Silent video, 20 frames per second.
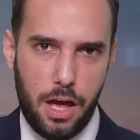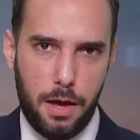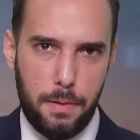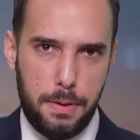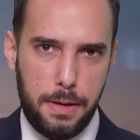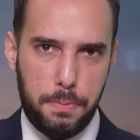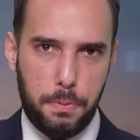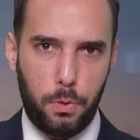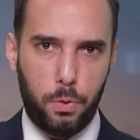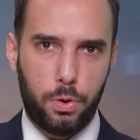
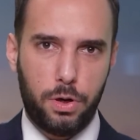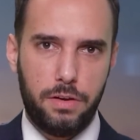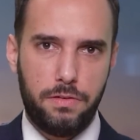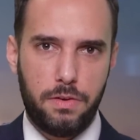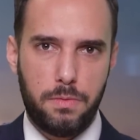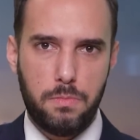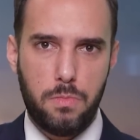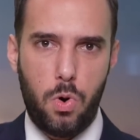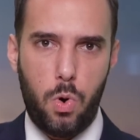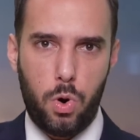People were
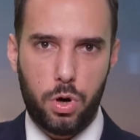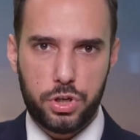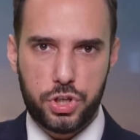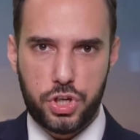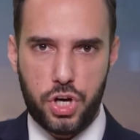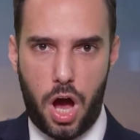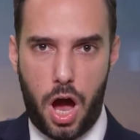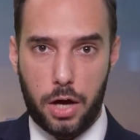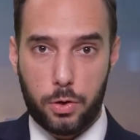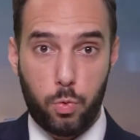even more
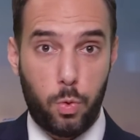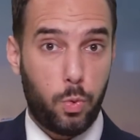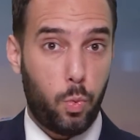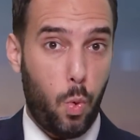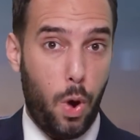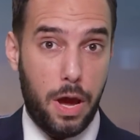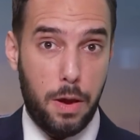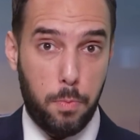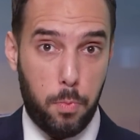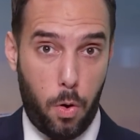shocked when
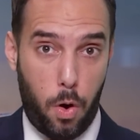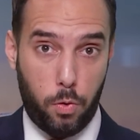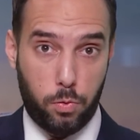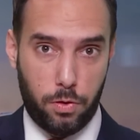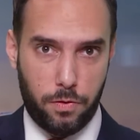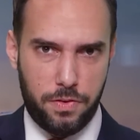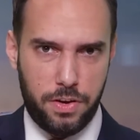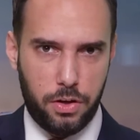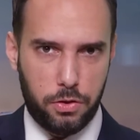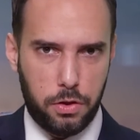Weibo
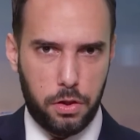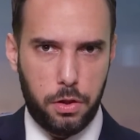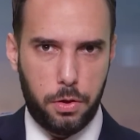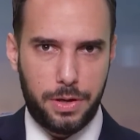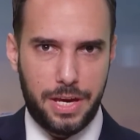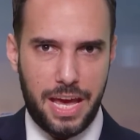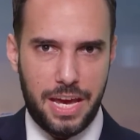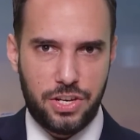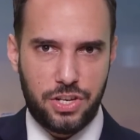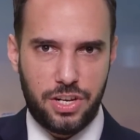revealed the
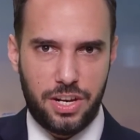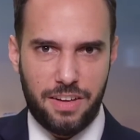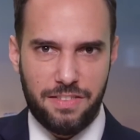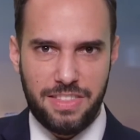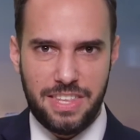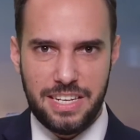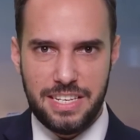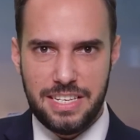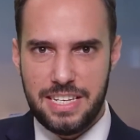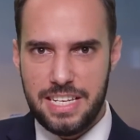location of
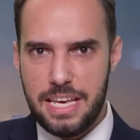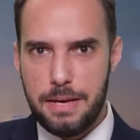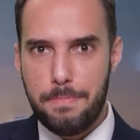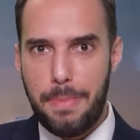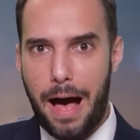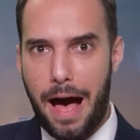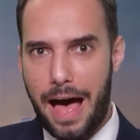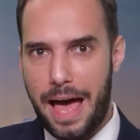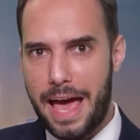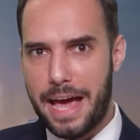the
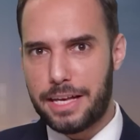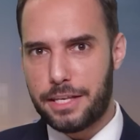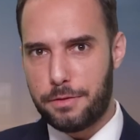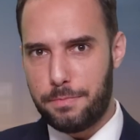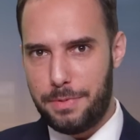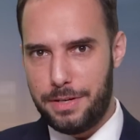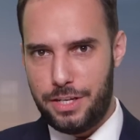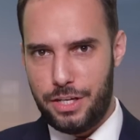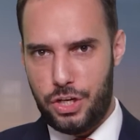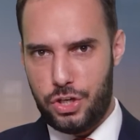Diba
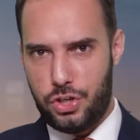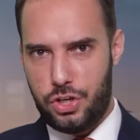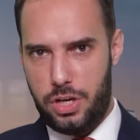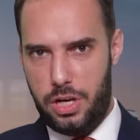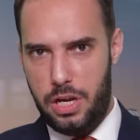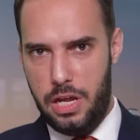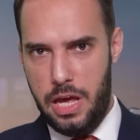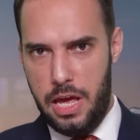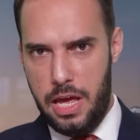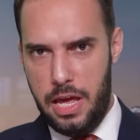
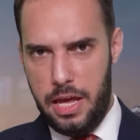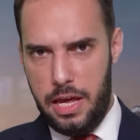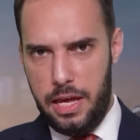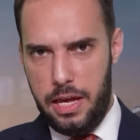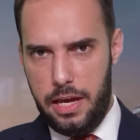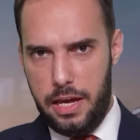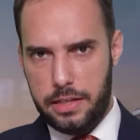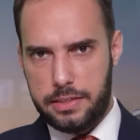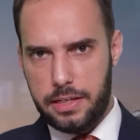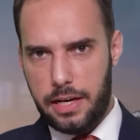expedition.
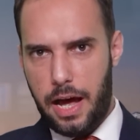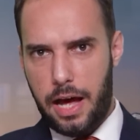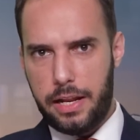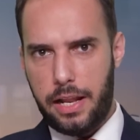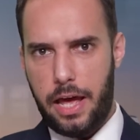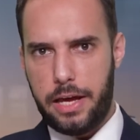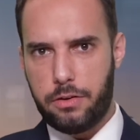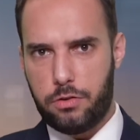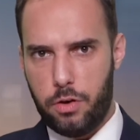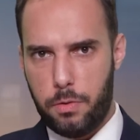It's an
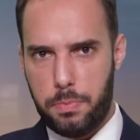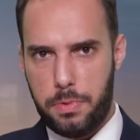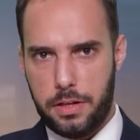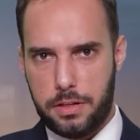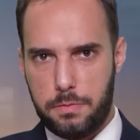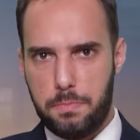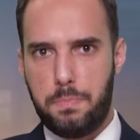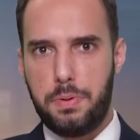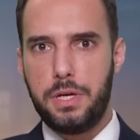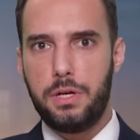online group
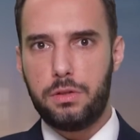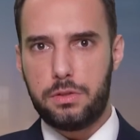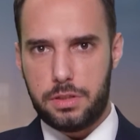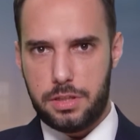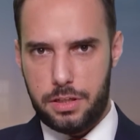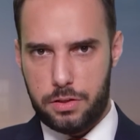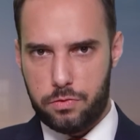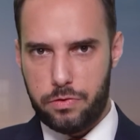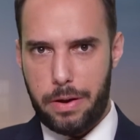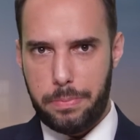that's built
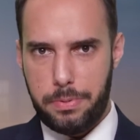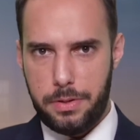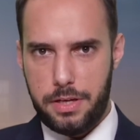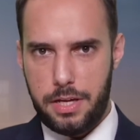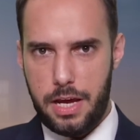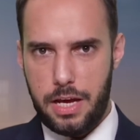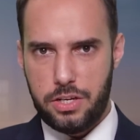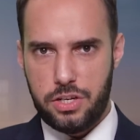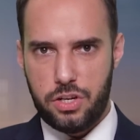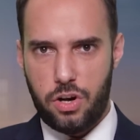its
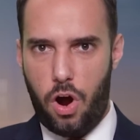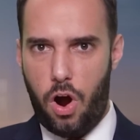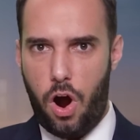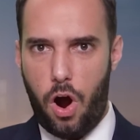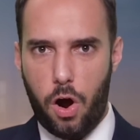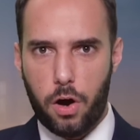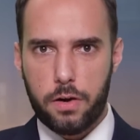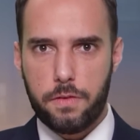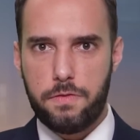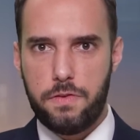reputation
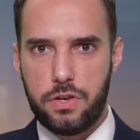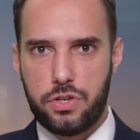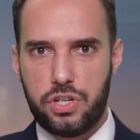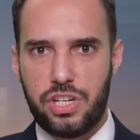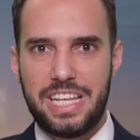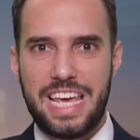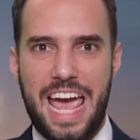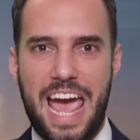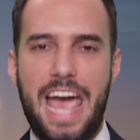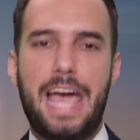
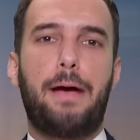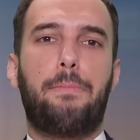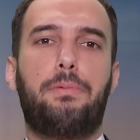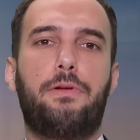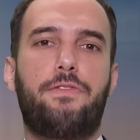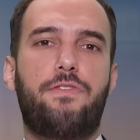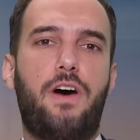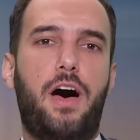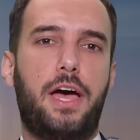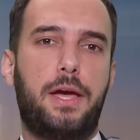artificially
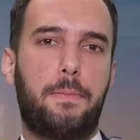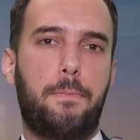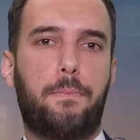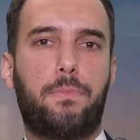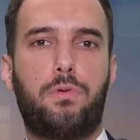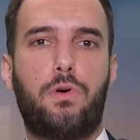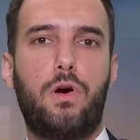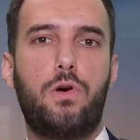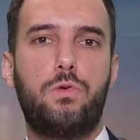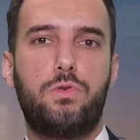amplifying
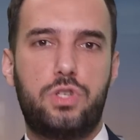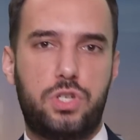pro